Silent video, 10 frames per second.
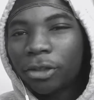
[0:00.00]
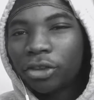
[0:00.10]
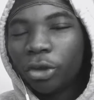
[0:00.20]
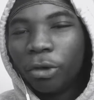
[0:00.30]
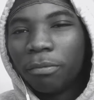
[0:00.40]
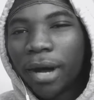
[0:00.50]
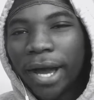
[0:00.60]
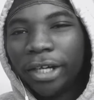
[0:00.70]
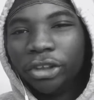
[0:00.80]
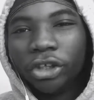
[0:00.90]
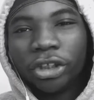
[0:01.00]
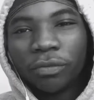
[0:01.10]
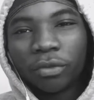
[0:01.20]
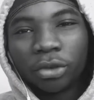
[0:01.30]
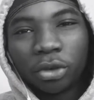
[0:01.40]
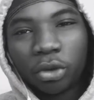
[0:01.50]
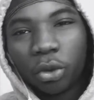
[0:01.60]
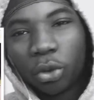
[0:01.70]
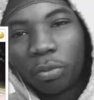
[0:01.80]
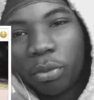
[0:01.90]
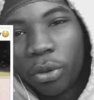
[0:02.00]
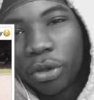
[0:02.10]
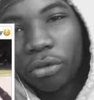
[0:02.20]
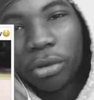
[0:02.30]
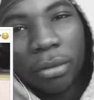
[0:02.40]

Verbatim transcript: So you I buy a jersey for two point three